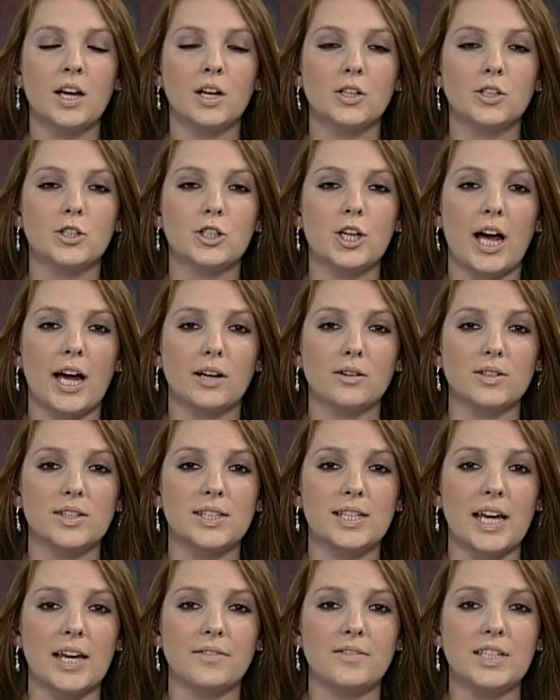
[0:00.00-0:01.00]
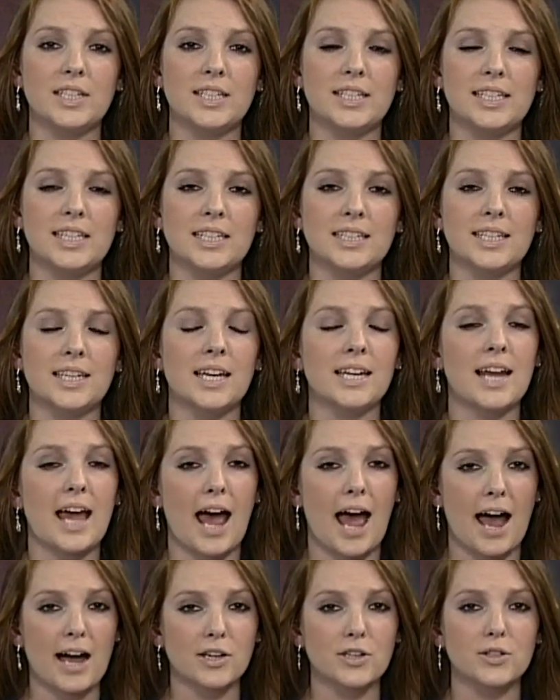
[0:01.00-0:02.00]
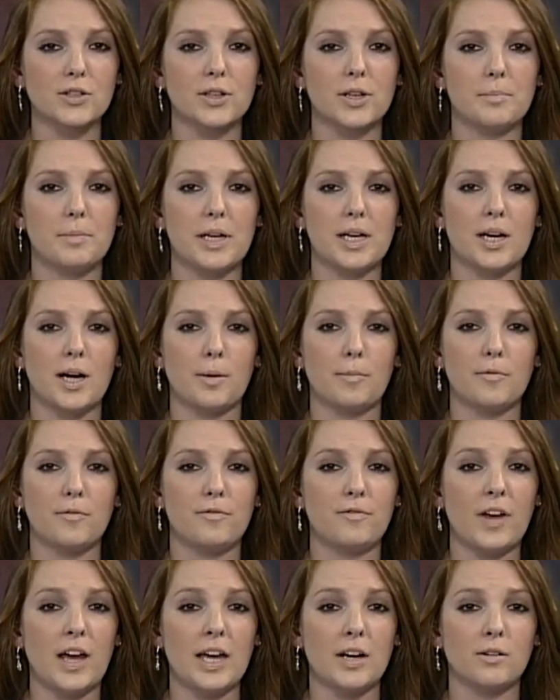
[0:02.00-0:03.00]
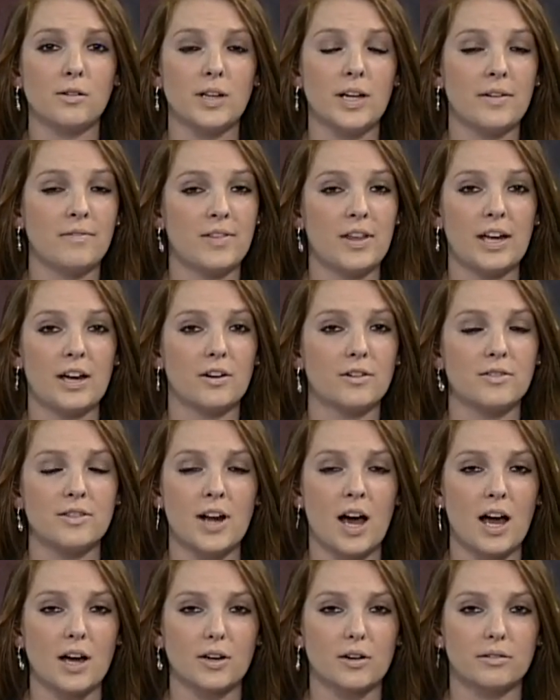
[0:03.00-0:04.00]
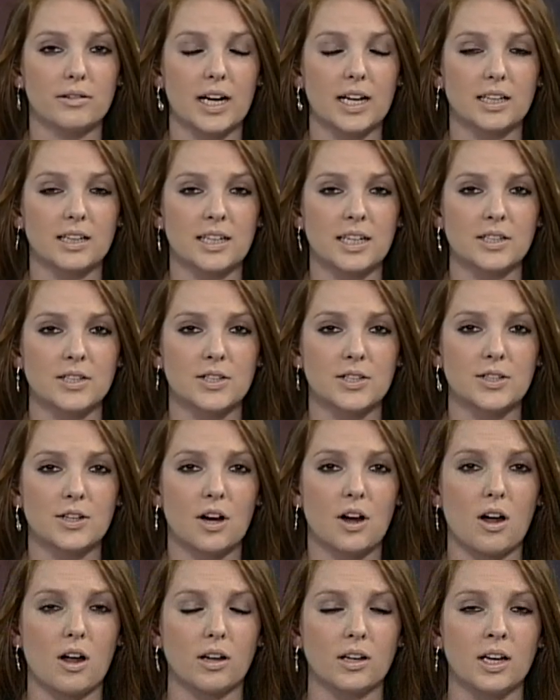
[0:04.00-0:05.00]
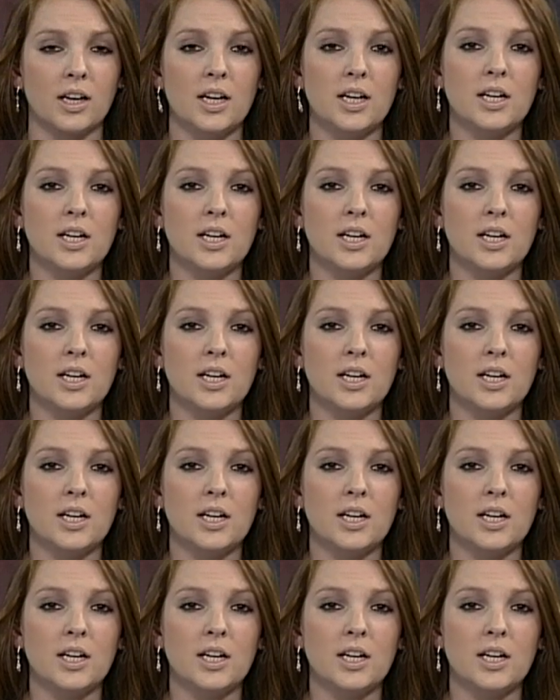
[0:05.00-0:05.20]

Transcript: Child safety seats can actually become fatal if they are not correctly installed.